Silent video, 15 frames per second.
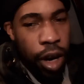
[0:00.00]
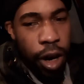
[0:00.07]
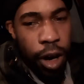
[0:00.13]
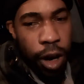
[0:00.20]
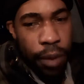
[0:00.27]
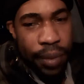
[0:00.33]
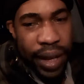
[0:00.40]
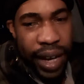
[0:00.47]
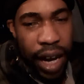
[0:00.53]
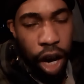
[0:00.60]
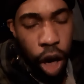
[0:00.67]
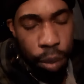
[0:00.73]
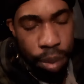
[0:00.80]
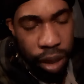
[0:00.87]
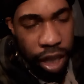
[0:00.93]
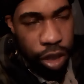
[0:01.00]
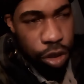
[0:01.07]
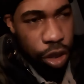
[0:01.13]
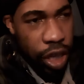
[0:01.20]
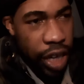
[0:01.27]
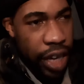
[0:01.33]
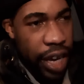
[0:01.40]
Um, they got outplayed
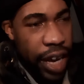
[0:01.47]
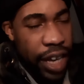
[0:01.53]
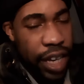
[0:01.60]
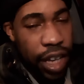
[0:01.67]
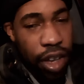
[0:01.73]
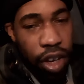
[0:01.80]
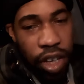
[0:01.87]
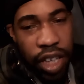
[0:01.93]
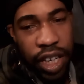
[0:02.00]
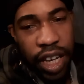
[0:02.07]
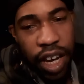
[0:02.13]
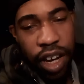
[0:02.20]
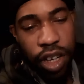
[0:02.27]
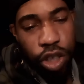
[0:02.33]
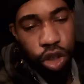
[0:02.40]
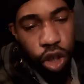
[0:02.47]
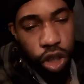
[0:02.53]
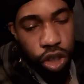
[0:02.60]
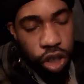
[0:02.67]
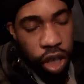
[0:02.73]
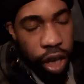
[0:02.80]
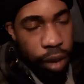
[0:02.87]
today, and they're lucky they got a draw
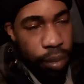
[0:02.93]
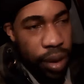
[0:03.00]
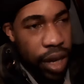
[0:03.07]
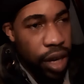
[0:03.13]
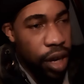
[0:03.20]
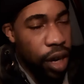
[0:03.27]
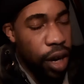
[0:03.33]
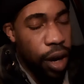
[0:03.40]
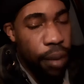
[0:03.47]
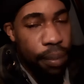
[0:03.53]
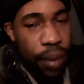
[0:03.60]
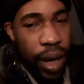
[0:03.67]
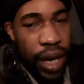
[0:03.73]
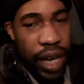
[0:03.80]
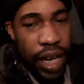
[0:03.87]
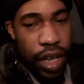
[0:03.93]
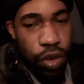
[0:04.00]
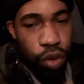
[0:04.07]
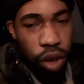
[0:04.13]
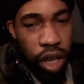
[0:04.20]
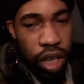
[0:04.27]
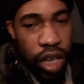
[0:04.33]
today, man. Uh, but it it
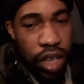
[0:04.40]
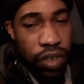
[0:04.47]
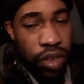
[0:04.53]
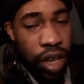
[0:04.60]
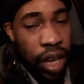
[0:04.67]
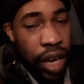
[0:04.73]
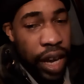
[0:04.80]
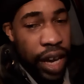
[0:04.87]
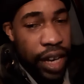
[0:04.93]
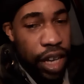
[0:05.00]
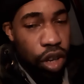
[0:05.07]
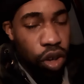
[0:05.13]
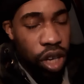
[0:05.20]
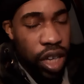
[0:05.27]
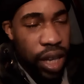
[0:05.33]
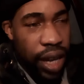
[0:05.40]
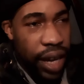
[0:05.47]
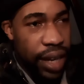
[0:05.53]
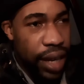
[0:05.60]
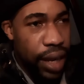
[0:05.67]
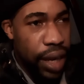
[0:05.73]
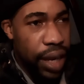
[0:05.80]
is what it is. And they're looking
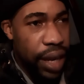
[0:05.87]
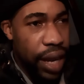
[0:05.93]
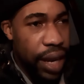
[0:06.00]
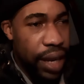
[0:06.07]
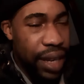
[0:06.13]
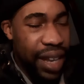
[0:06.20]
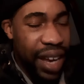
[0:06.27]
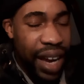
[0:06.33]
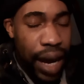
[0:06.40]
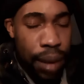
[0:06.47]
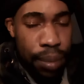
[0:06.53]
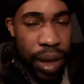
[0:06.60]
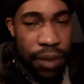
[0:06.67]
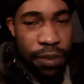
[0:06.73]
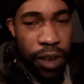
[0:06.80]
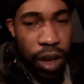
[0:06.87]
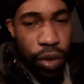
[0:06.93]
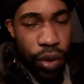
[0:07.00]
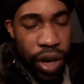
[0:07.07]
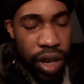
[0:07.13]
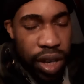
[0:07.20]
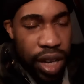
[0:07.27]
like they they, they got to beat
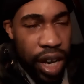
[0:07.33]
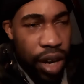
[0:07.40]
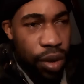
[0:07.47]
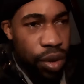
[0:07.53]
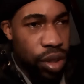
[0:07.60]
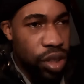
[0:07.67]
Villarreal now